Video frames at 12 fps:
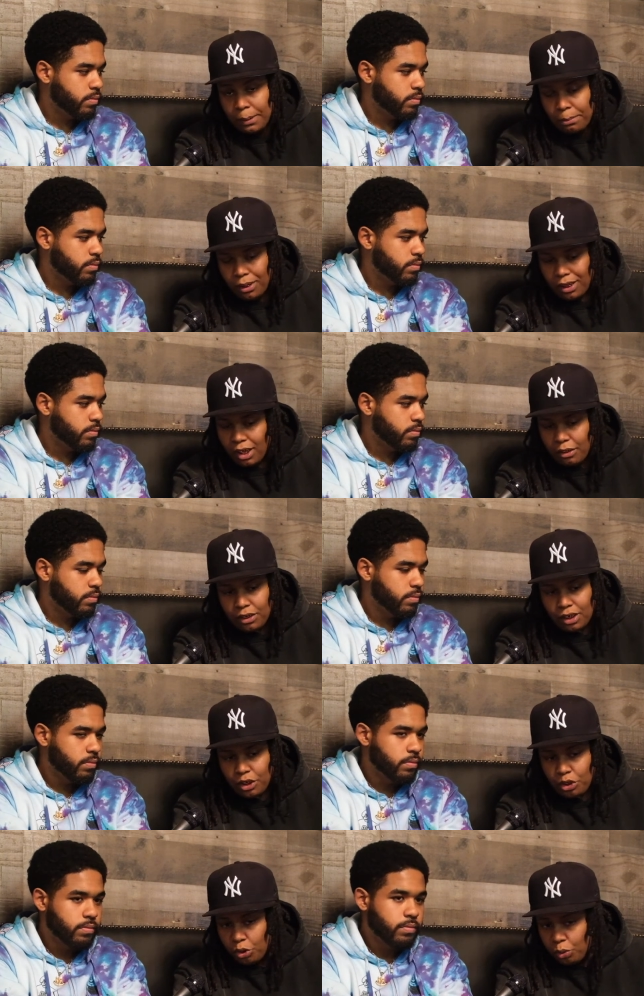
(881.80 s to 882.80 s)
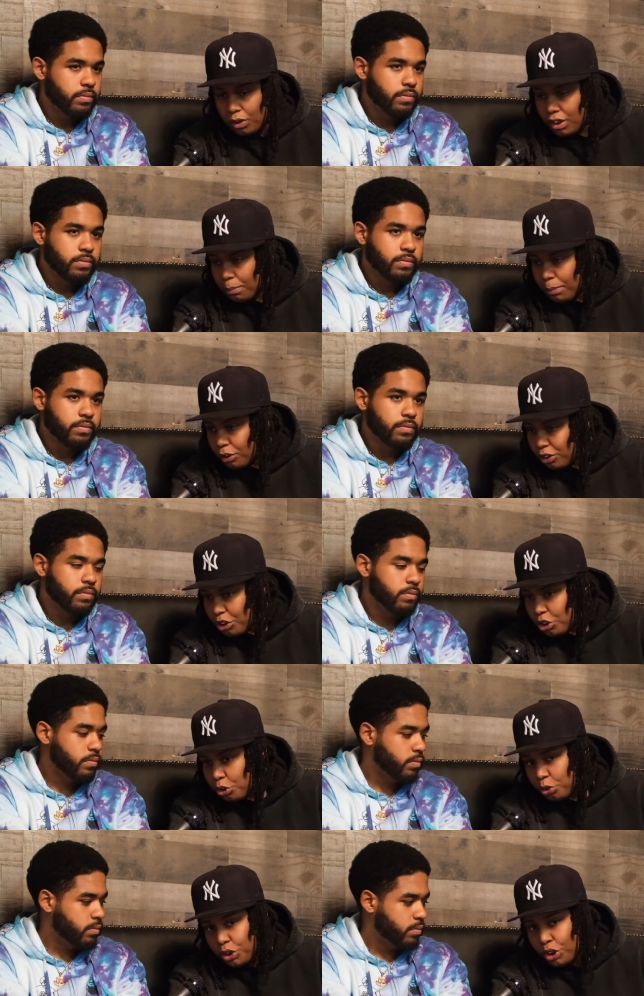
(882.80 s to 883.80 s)
Speaker 1: I'm proud of everything he's doing. He's building a
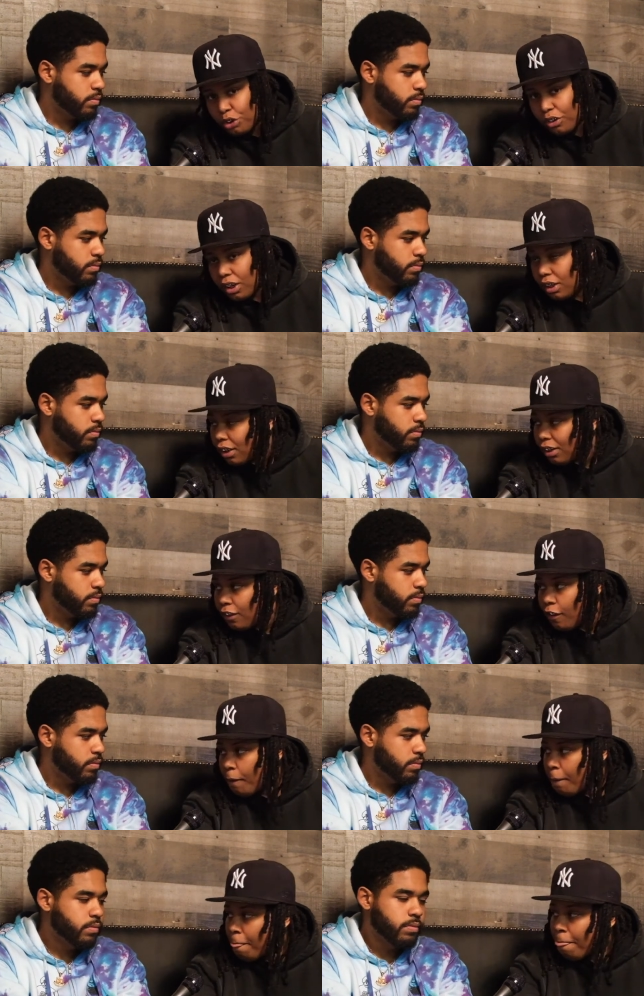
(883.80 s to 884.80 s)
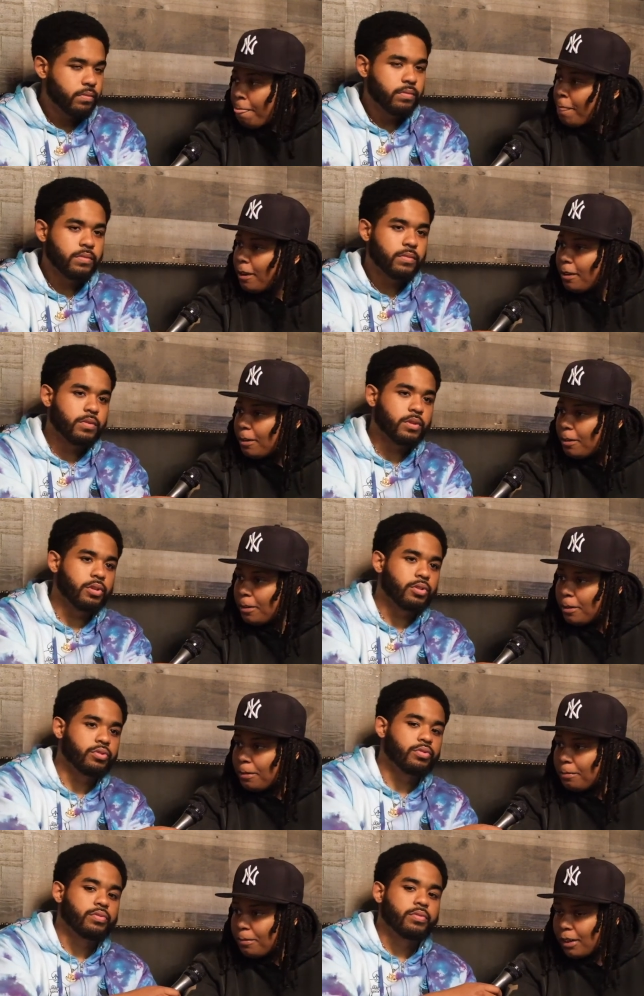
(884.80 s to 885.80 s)
studio right now. You know,
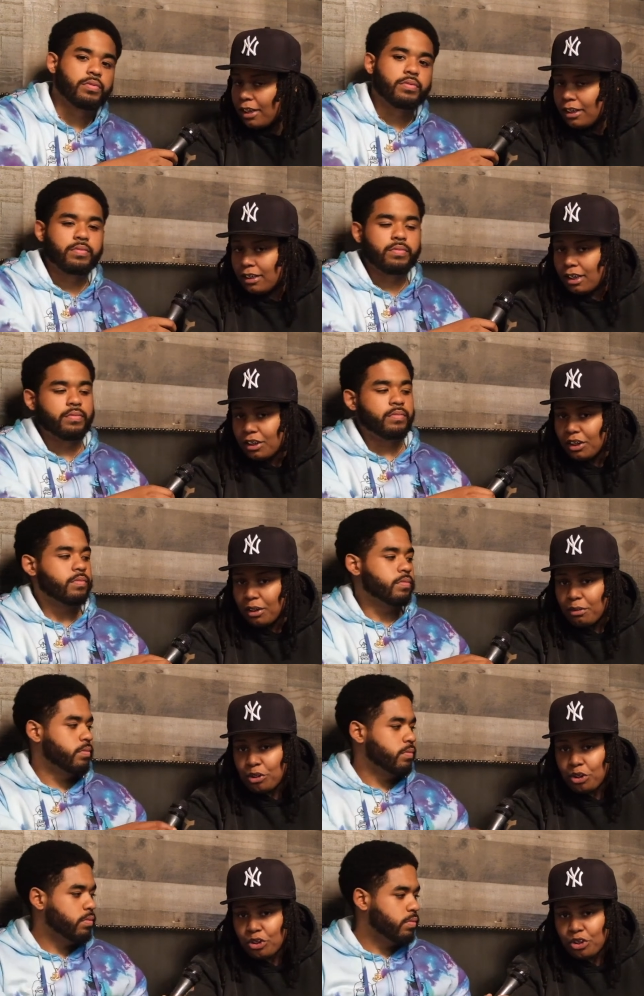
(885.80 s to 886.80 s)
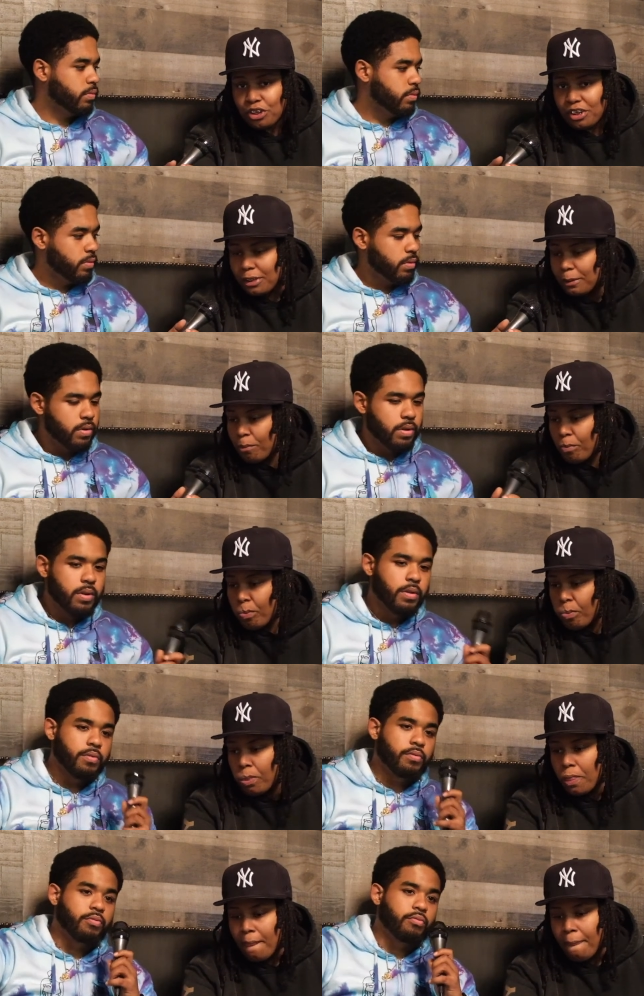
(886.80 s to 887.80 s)
yeah, he's next up for sure.
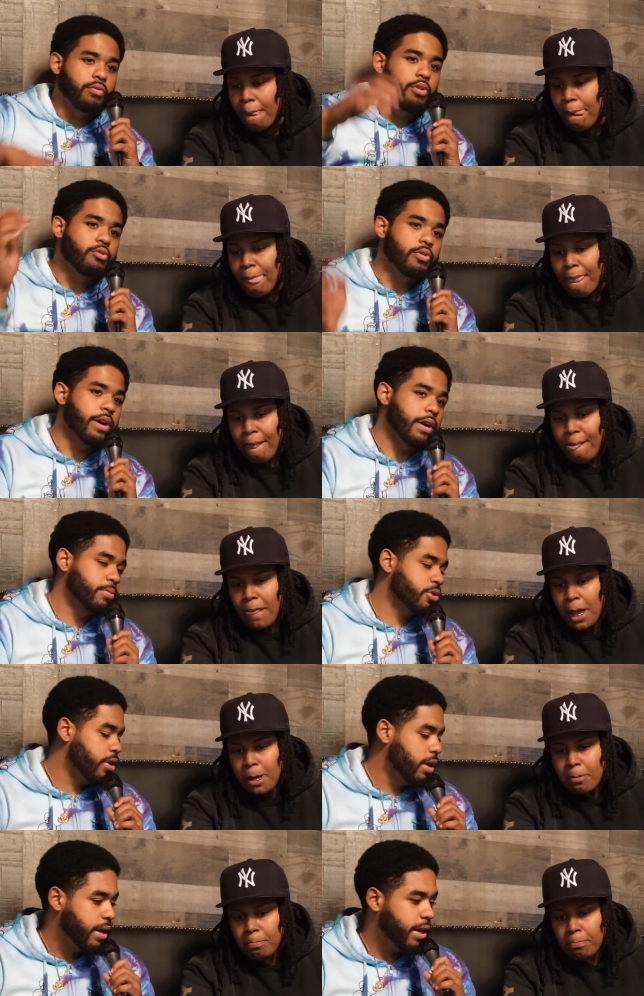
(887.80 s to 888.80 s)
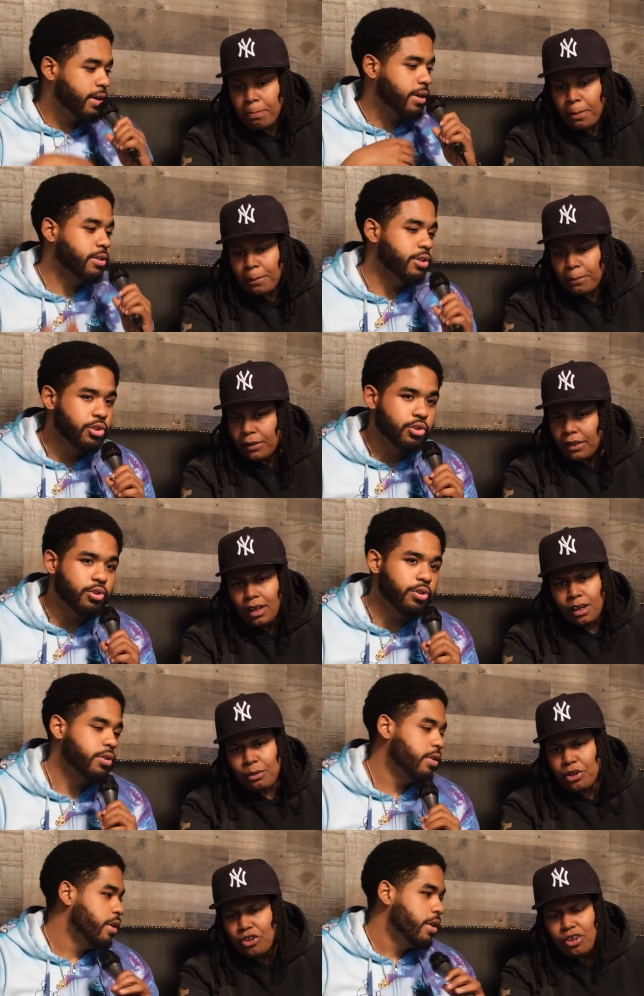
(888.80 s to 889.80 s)
Speaker 2: Real quick, I'm sorry I gotta cut this
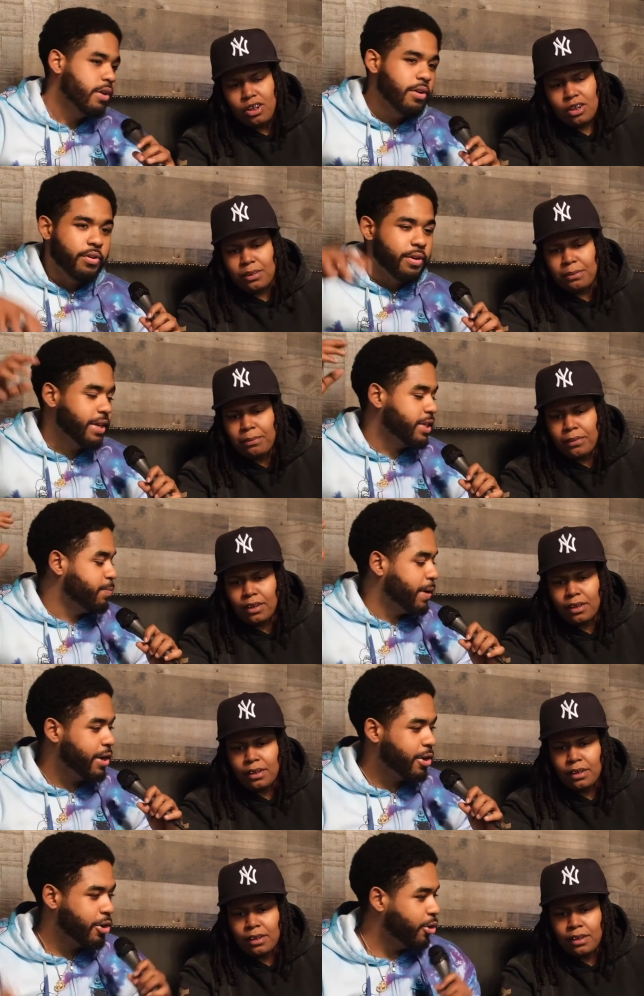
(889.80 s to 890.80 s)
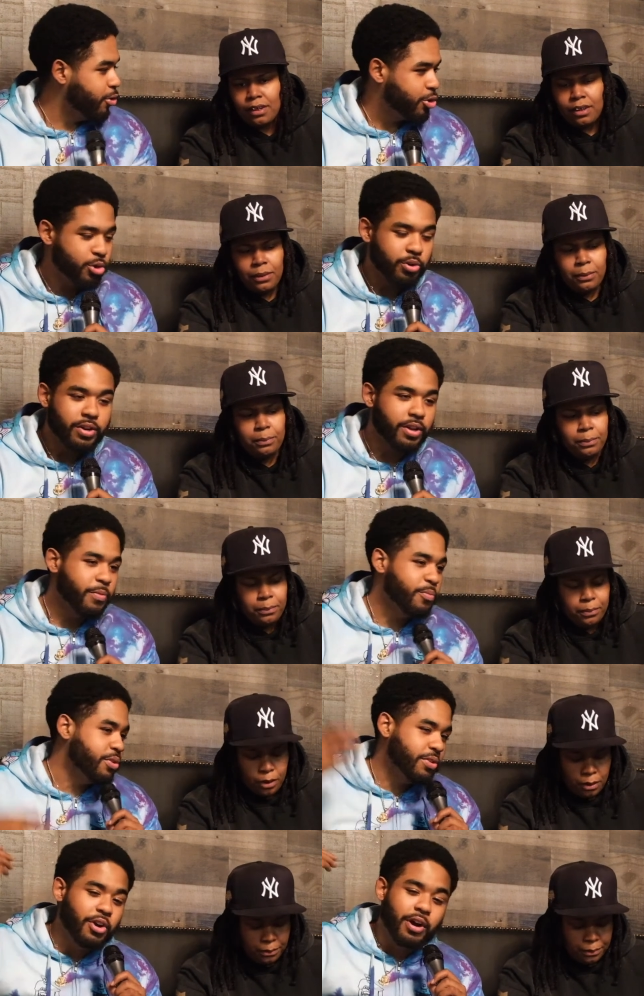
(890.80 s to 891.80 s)
short. Niggas about to go shoot another
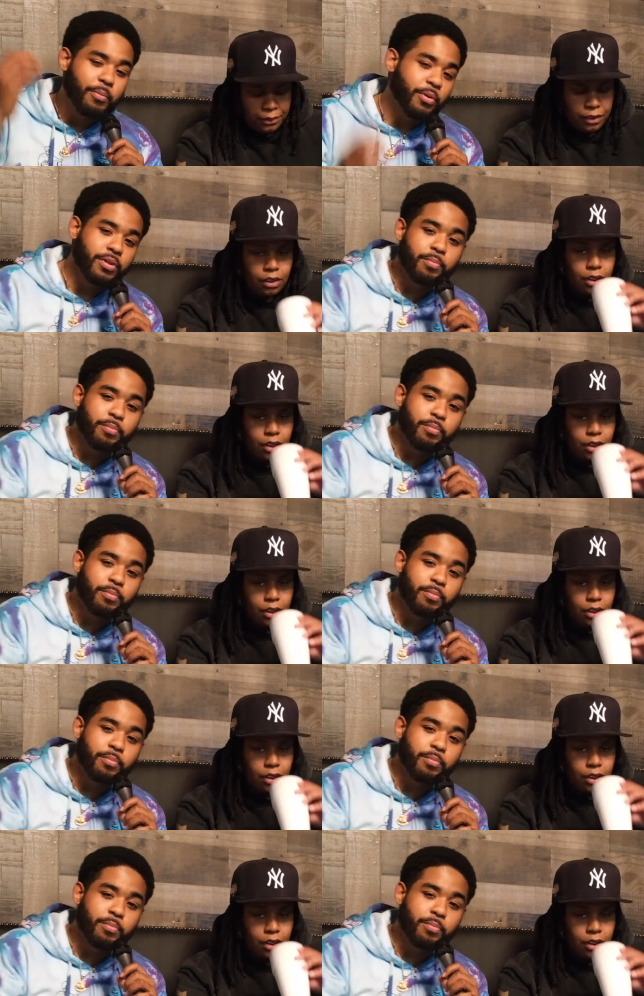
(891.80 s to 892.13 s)
music. Yo, I'm on the